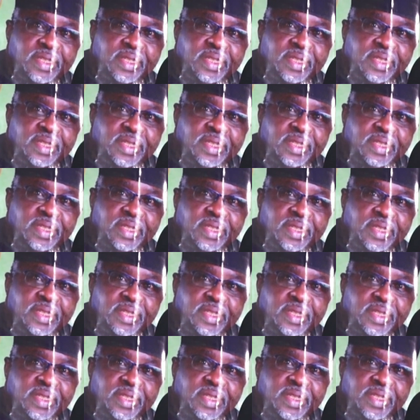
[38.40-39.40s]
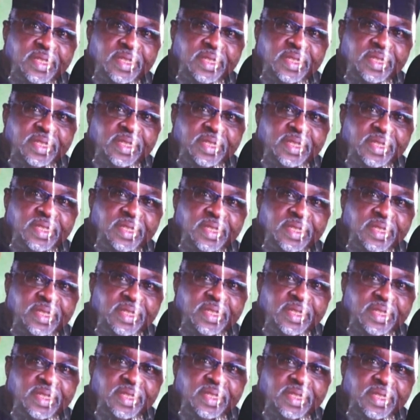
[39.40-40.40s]

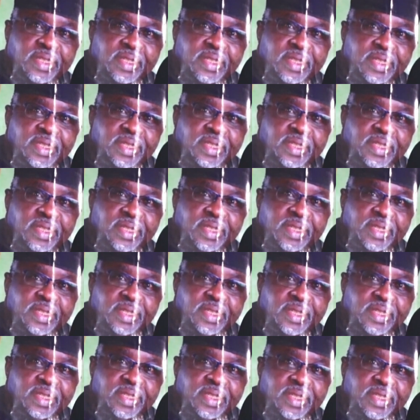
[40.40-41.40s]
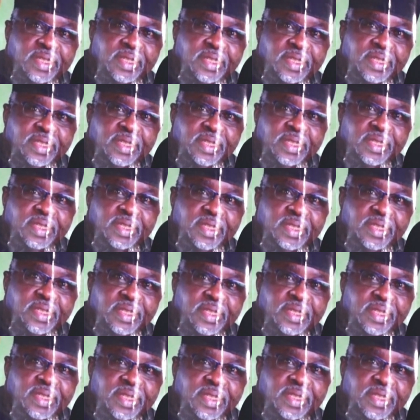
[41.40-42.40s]

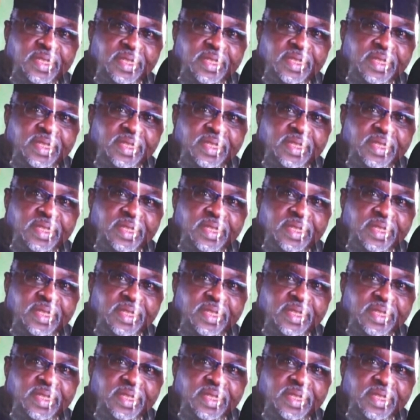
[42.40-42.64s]
No words are spoken by the person on screen.